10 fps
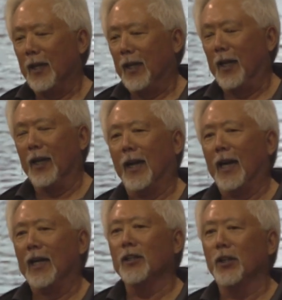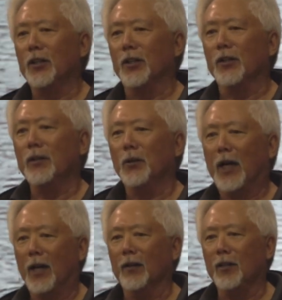and I learned
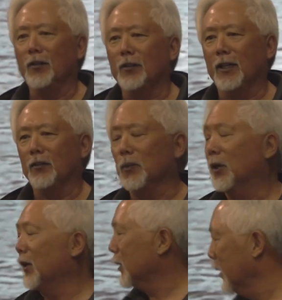how these things work.